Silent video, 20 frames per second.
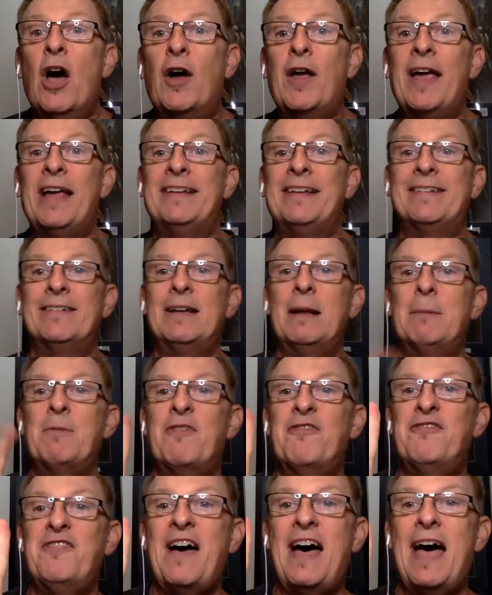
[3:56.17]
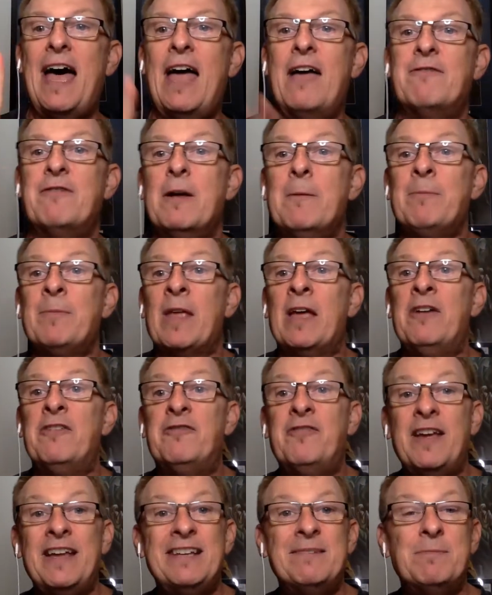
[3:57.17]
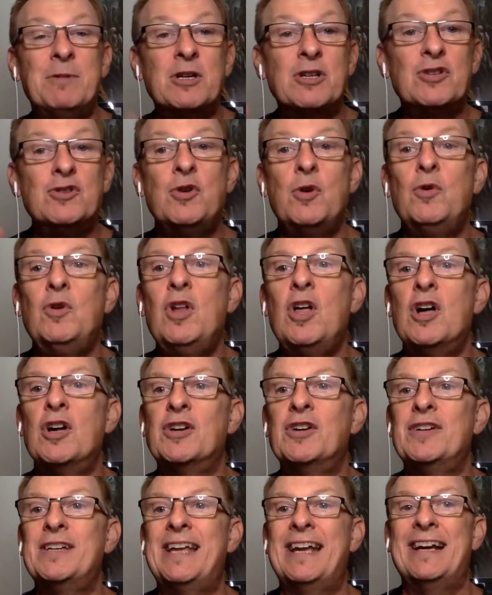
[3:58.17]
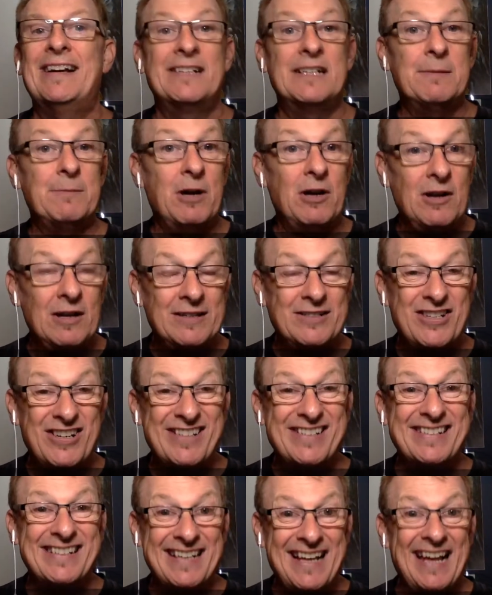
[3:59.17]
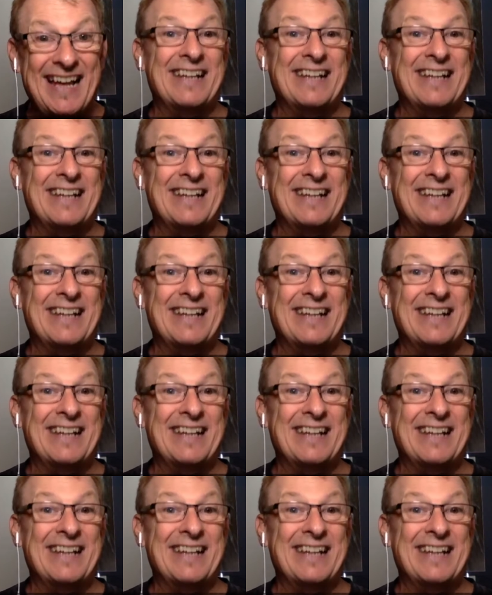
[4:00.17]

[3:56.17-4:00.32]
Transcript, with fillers: Okay, so number five, Facebook no longer cares about just